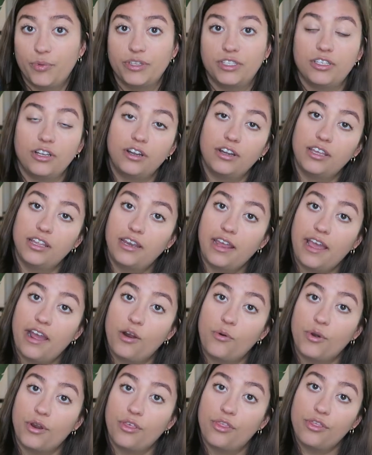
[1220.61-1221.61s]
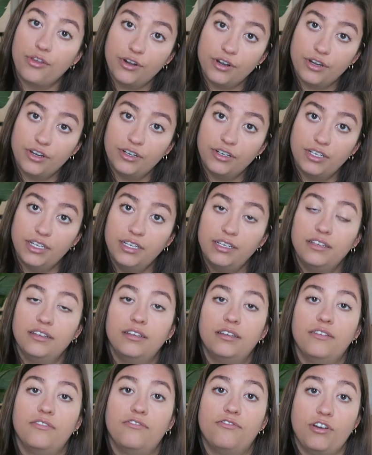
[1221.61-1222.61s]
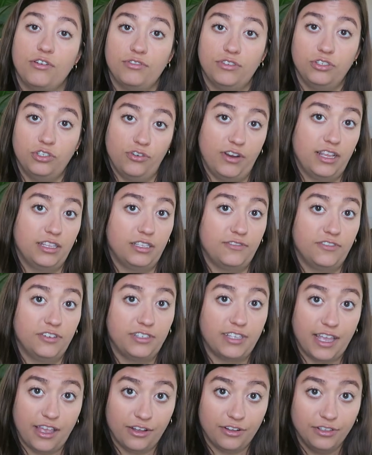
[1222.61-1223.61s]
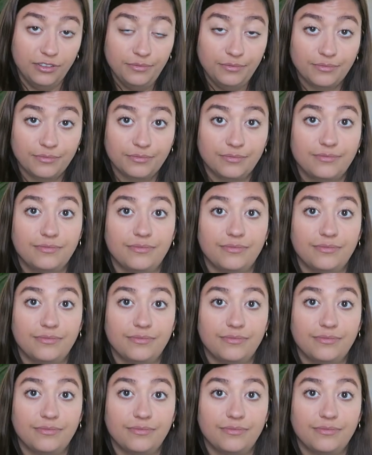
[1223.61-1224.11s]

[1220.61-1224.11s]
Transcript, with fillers: we started our third frozen transfer cycle.